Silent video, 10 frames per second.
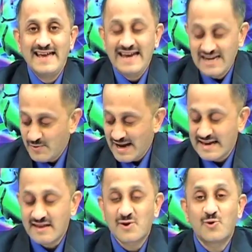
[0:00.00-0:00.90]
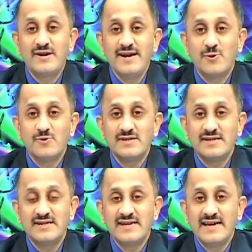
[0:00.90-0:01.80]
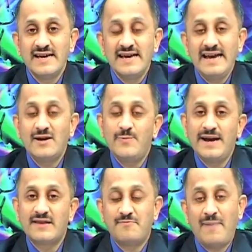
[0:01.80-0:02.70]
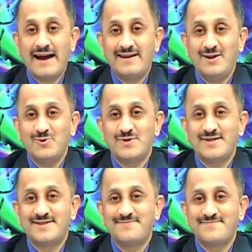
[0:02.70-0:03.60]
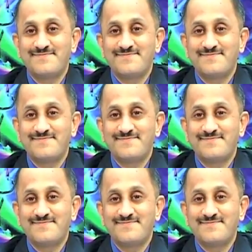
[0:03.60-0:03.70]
In a way that is good news, in a way it is bad news.